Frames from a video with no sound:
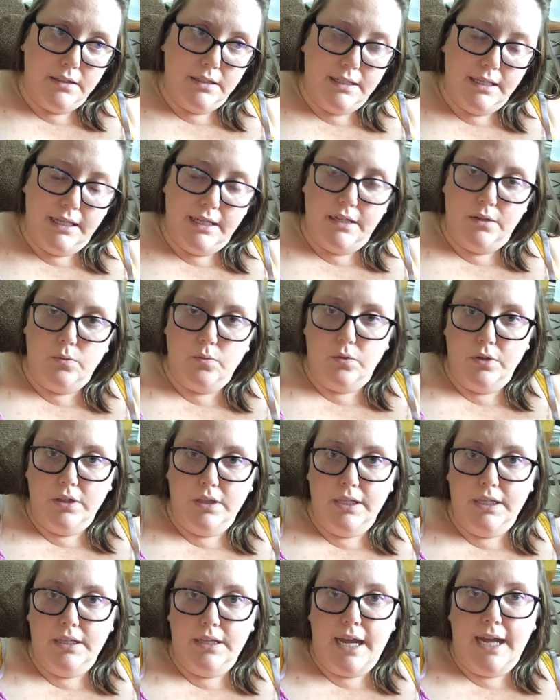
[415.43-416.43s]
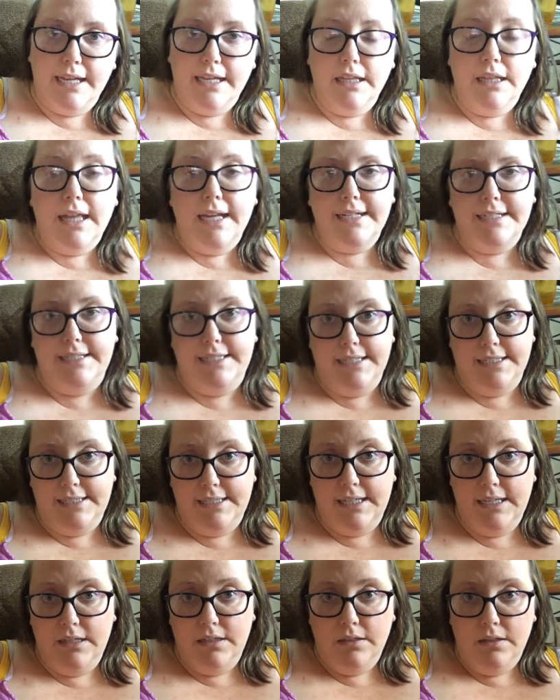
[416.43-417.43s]
get like
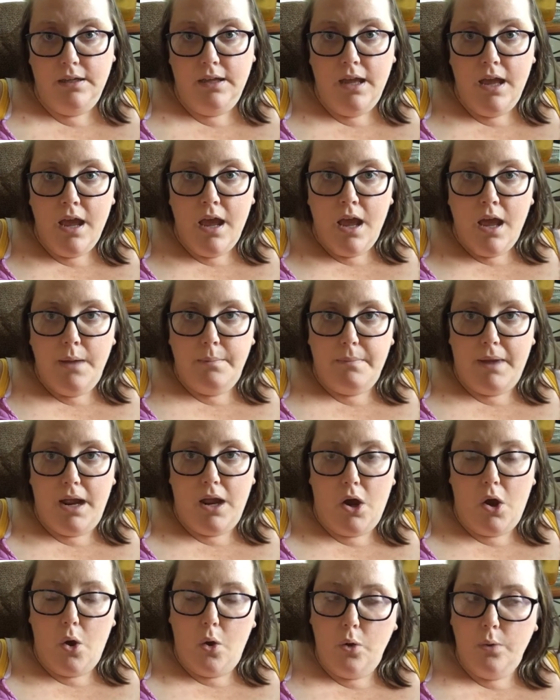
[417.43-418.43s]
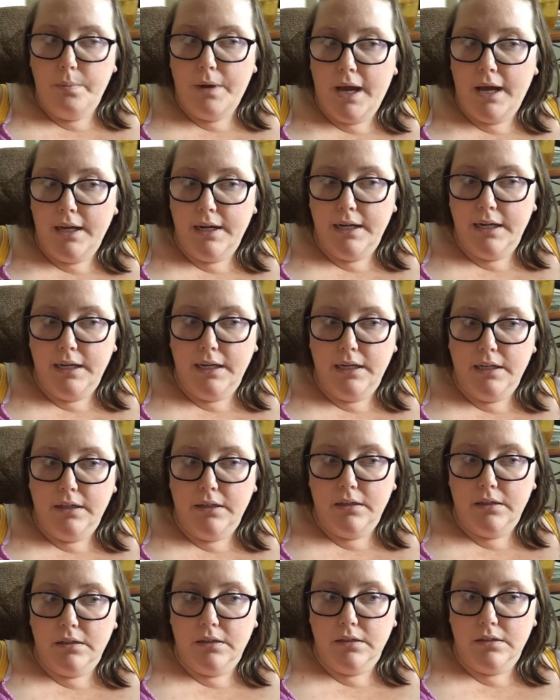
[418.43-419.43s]
dizzy. My whole
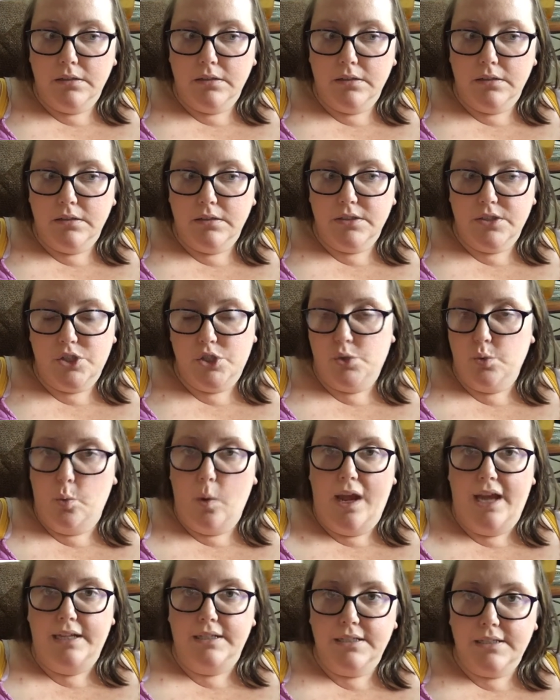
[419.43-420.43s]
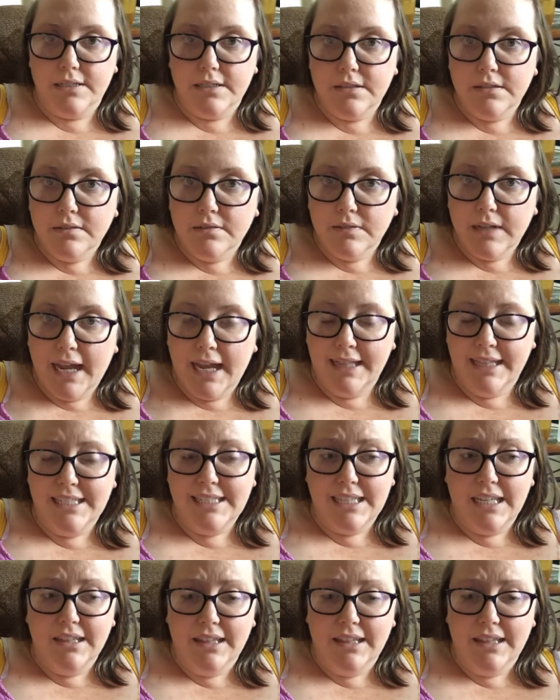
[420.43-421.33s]
body sweats, and this